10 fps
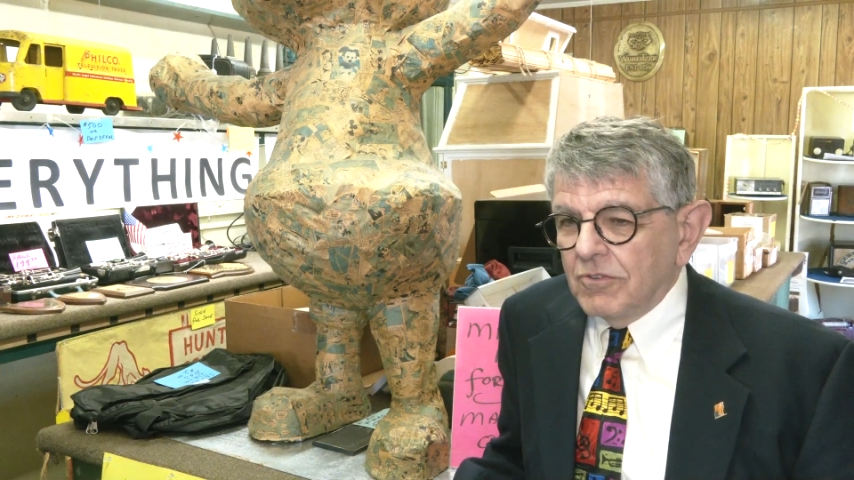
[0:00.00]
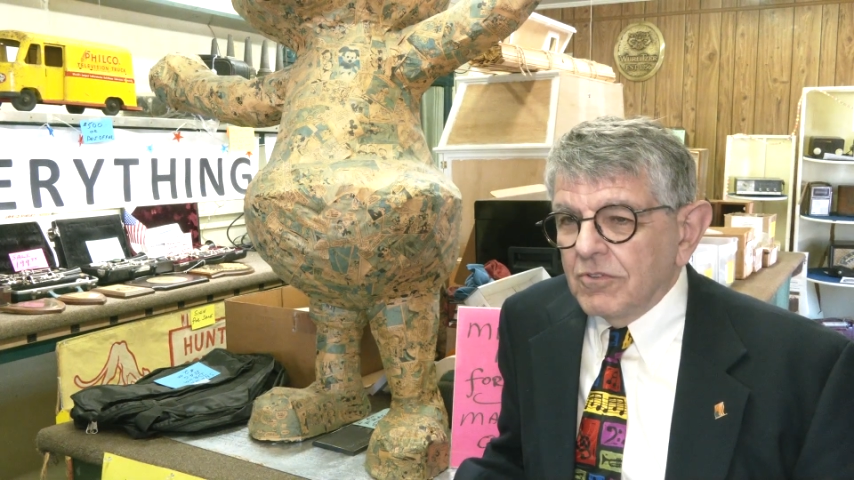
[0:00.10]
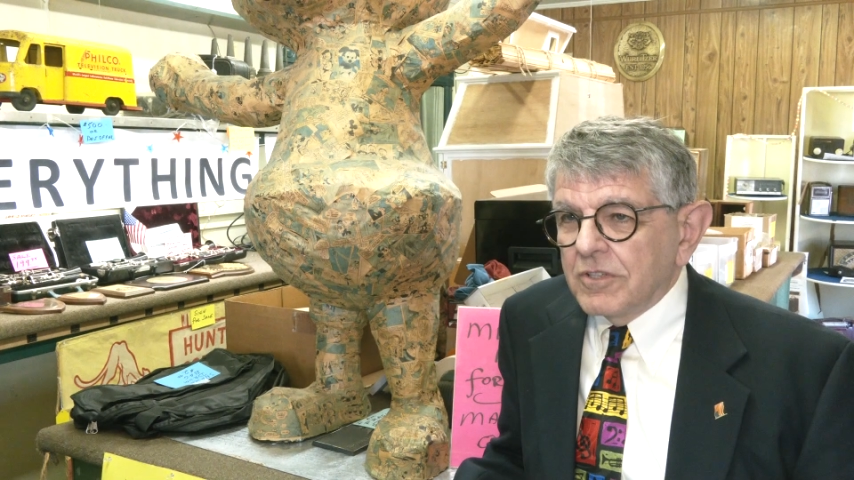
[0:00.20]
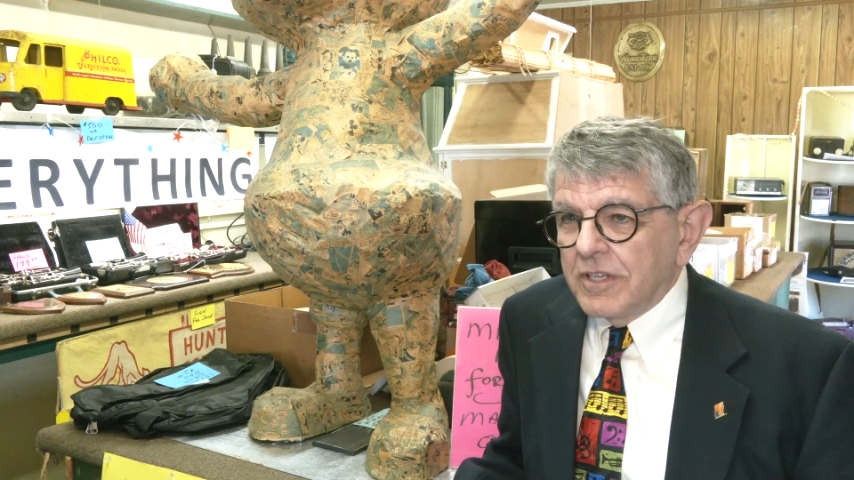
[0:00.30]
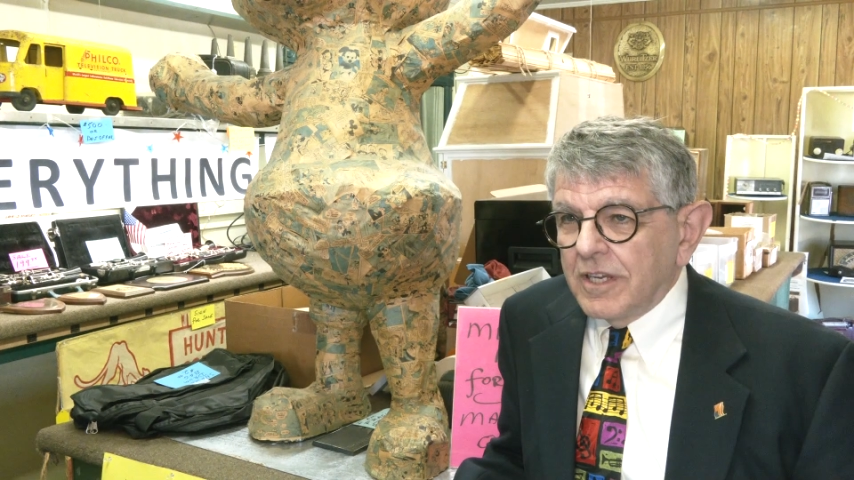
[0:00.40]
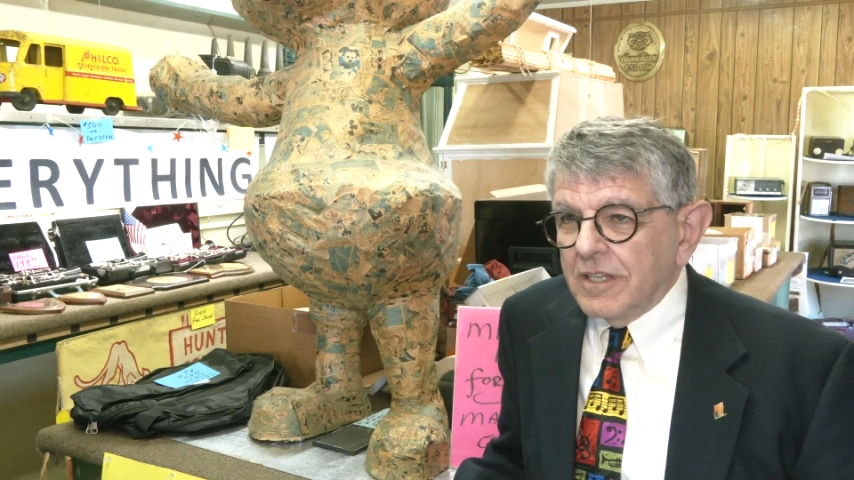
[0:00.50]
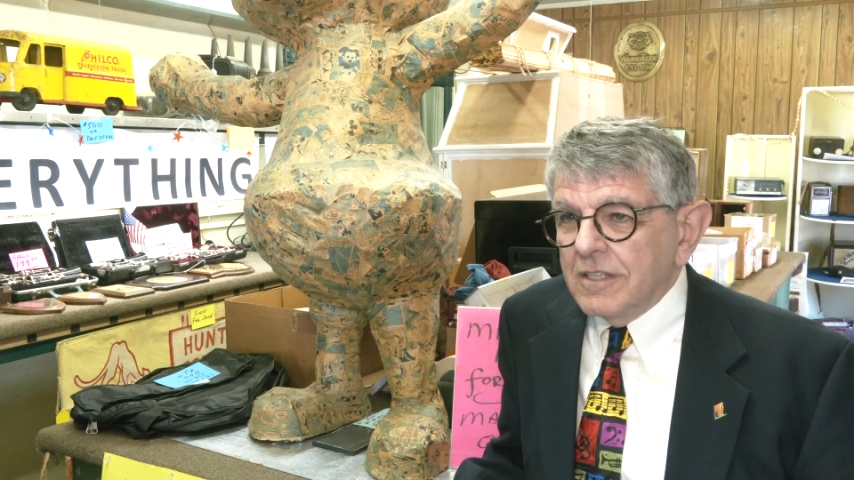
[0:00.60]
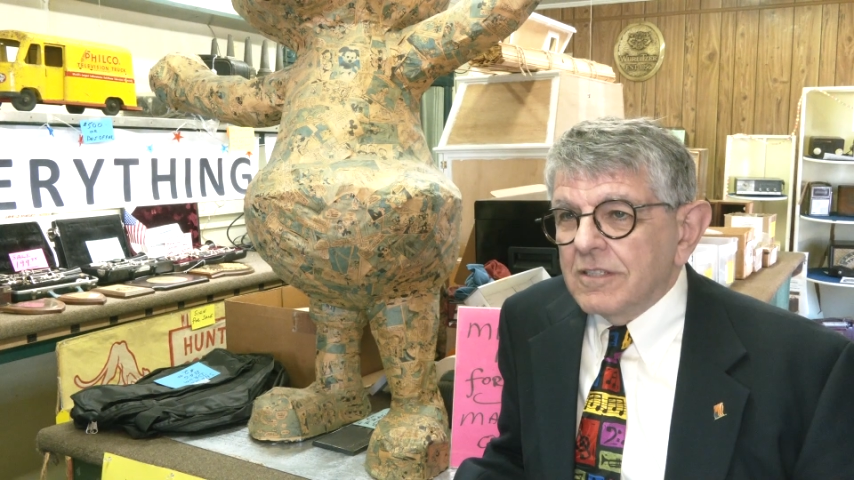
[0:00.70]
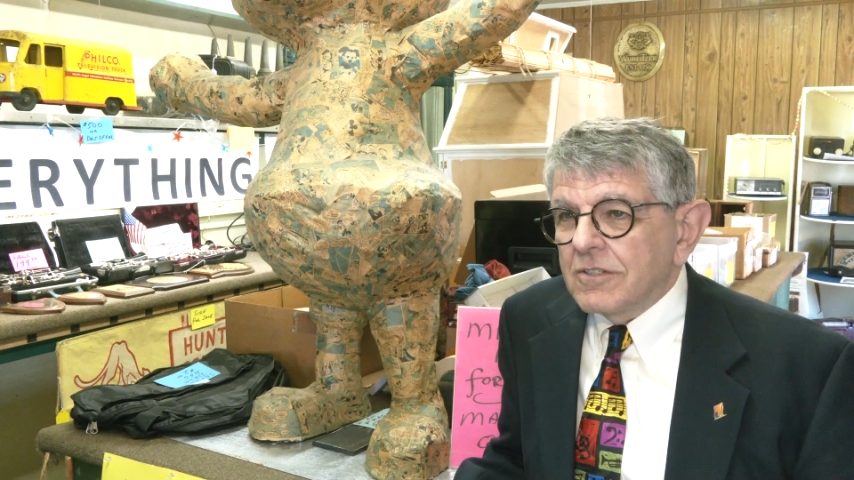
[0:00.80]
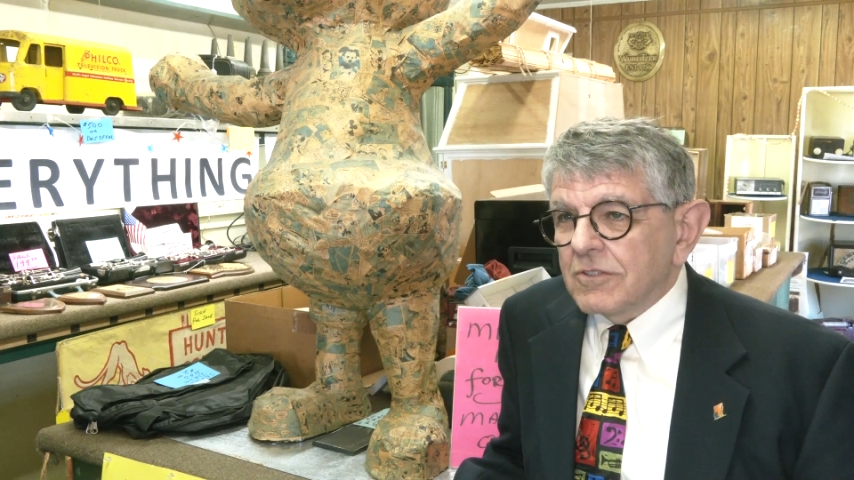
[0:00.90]
early
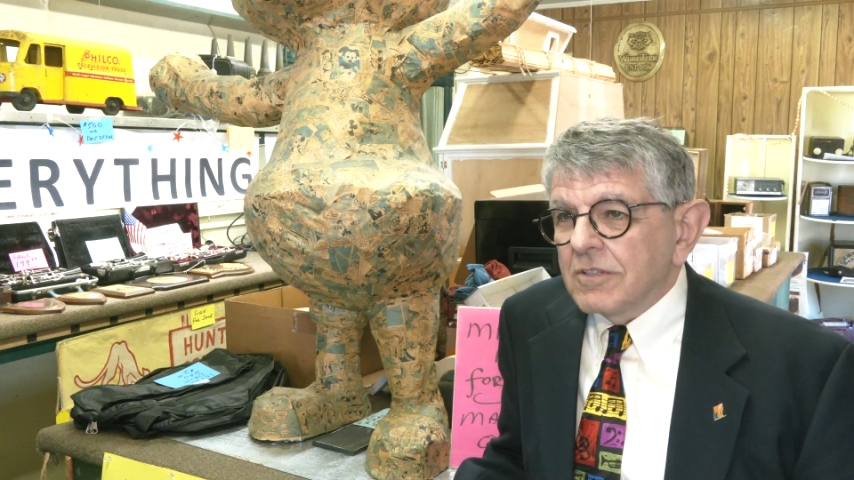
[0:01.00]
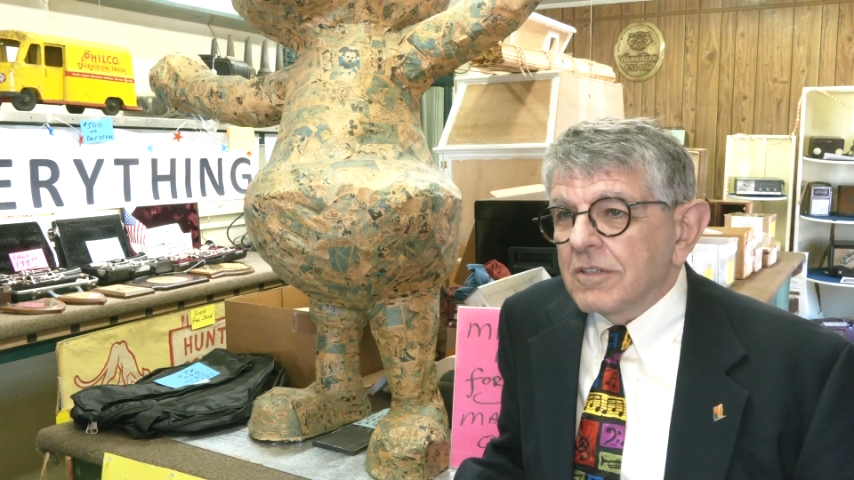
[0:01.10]
80s.